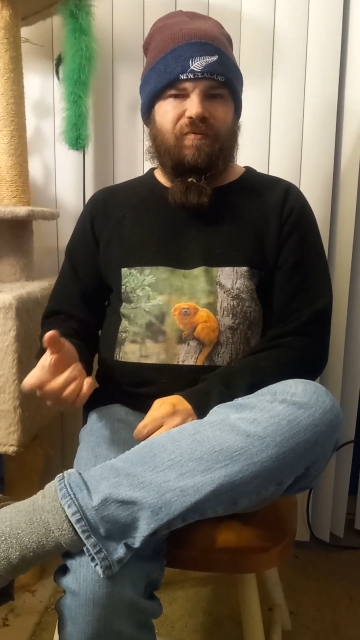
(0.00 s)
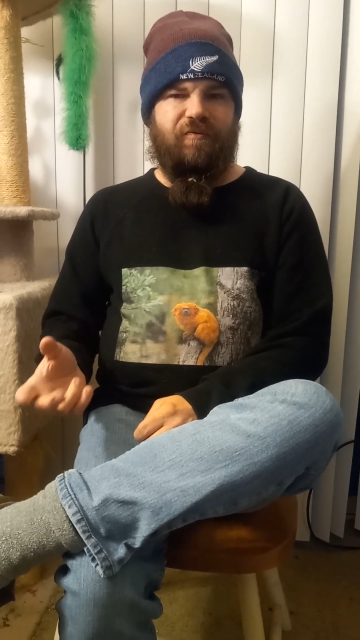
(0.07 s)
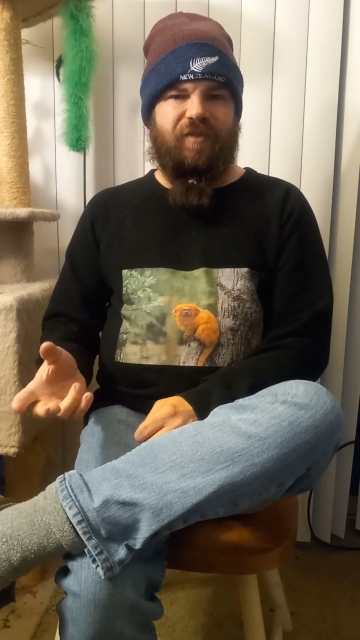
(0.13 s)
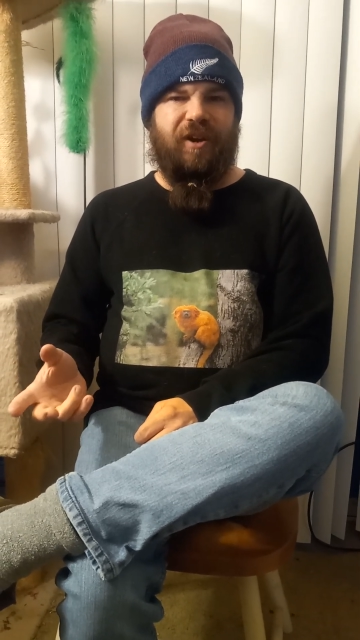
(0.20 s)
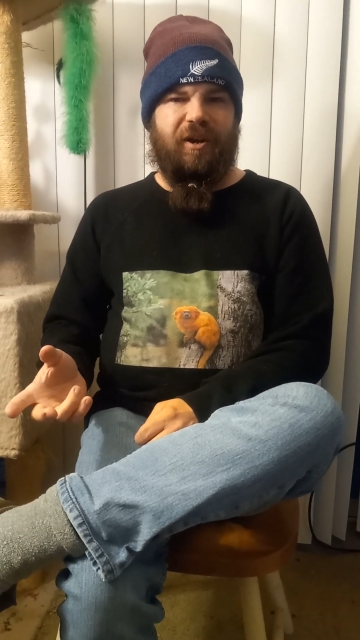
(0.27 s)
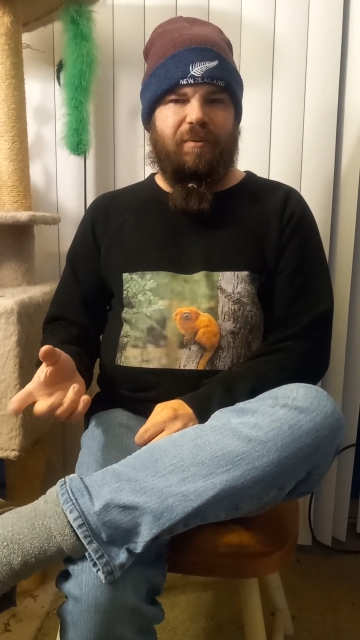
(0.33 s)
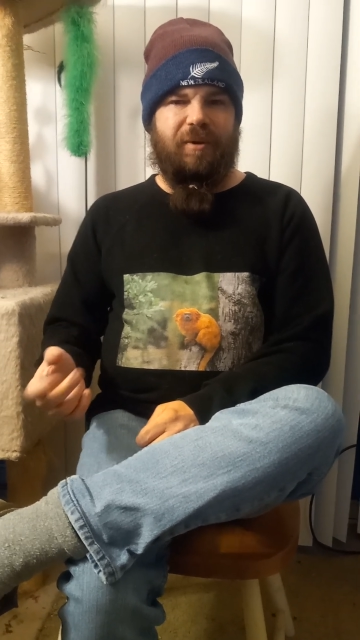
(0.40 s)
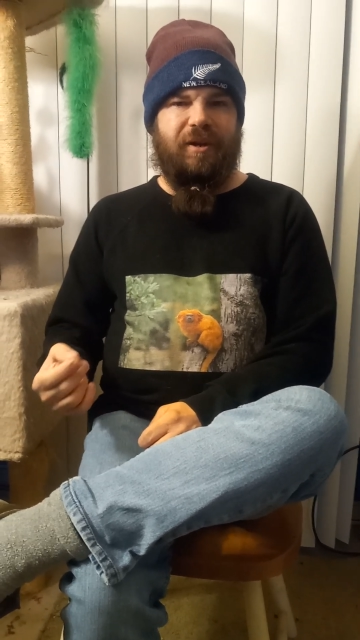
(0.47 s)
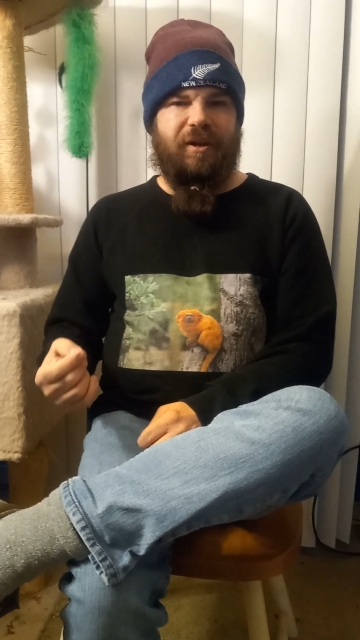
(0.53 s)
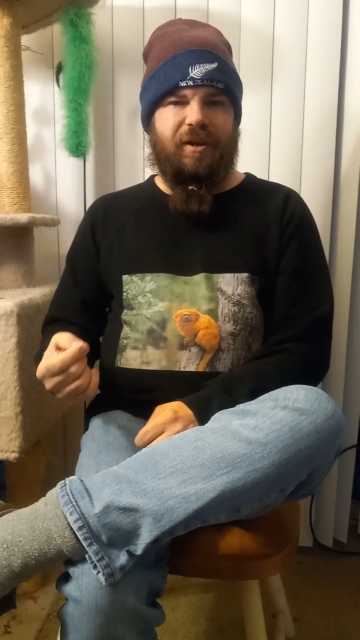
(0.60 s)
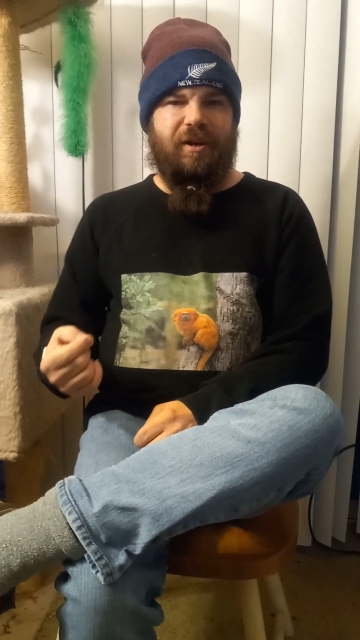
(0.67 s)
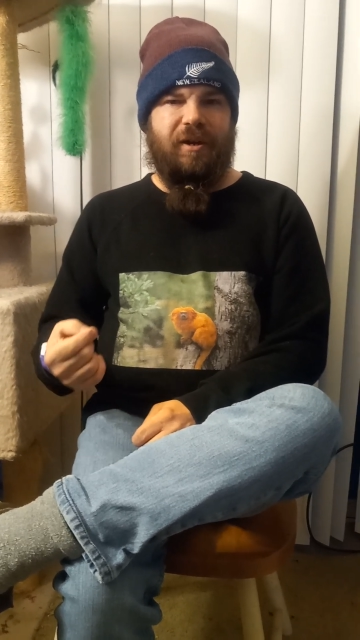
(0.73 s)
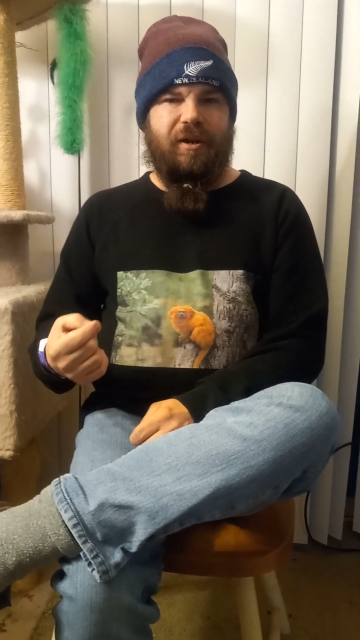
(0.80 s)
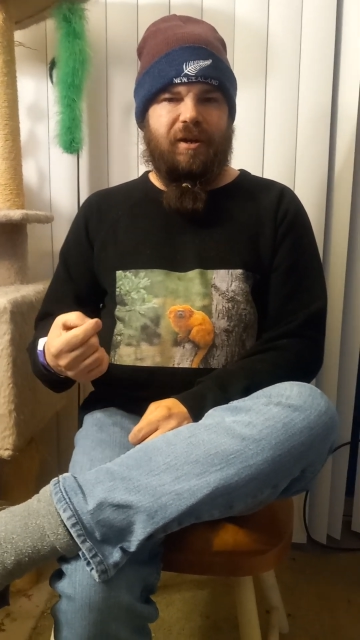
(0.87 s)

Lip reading: family,